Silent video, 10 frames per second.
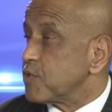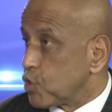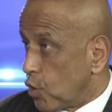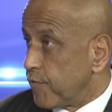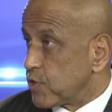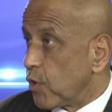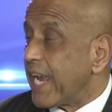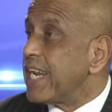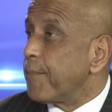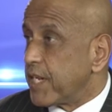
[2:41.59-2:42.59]
service
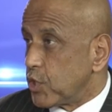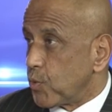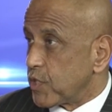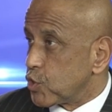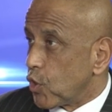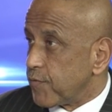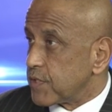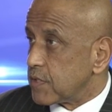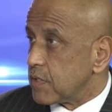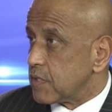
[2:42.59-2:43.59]
or anybody doing
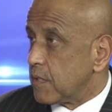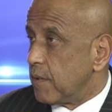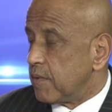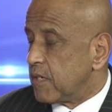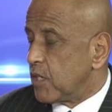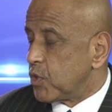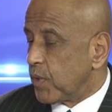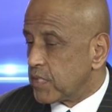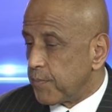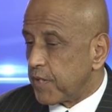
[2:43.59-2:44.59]
service, you know,
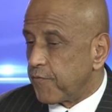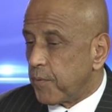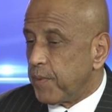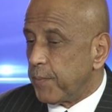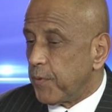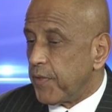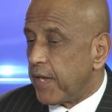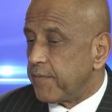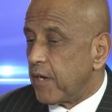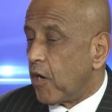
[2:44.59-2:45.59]
doing something for people
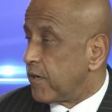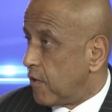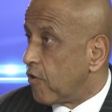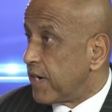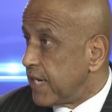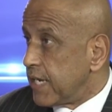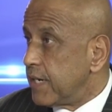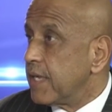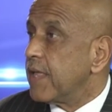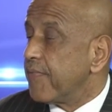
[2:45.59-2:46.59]
that are, are in
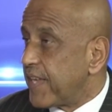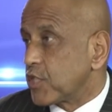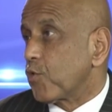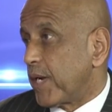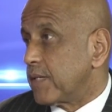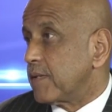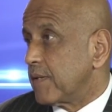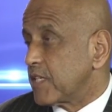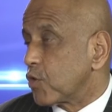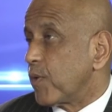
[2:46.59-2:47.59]
need, that's a great
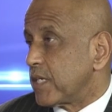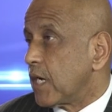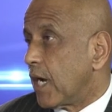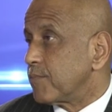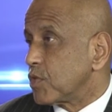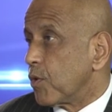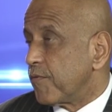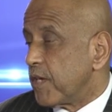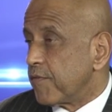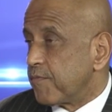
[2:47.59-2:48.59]
that's a great time. So
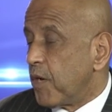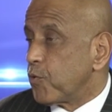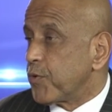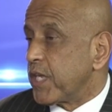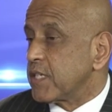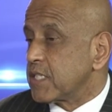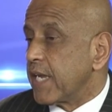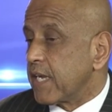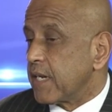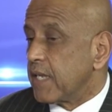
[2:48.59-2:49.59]
if, if Martin Luther King's
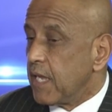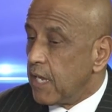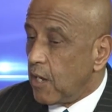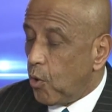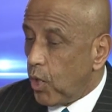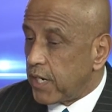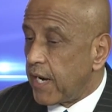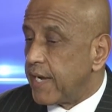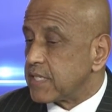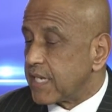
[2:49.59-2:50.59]
Day can
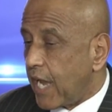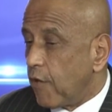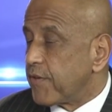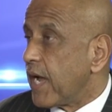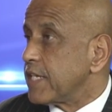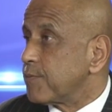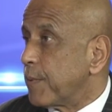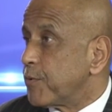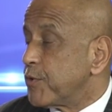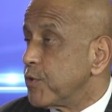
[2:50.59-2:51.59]
organize and galvanize
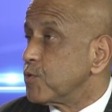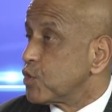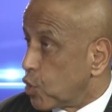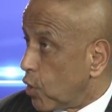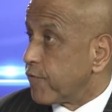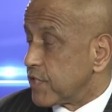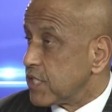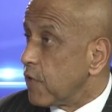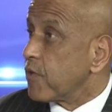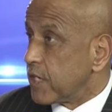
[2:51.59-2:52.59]
people to do
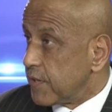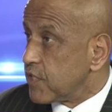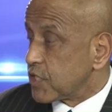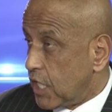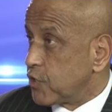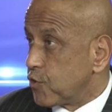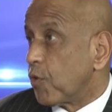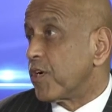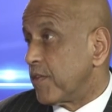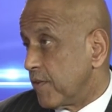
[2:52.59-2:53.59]
service here in this
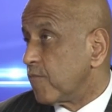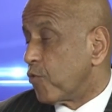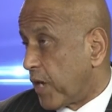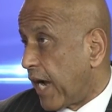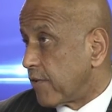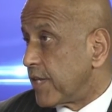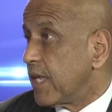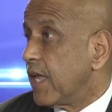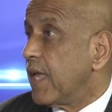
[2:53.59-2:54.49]
country or in Rhode Island,